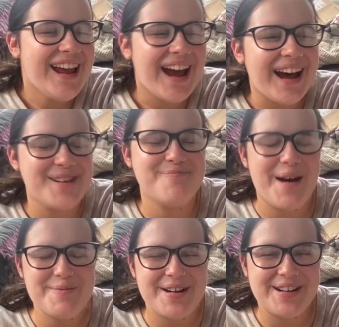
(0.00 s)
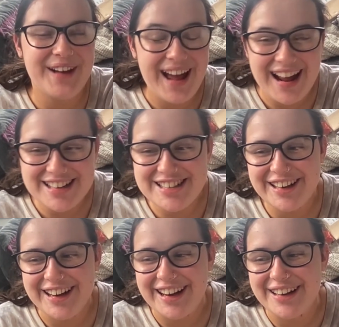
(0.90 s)
Um, but I'm
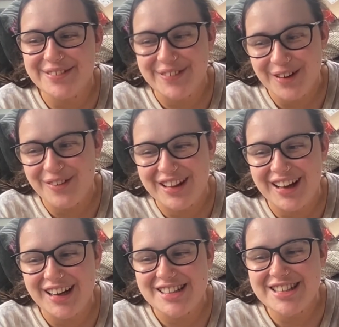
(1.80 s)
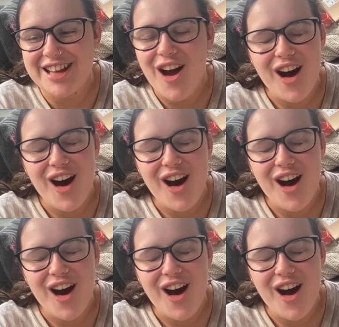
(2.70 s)
actually filming this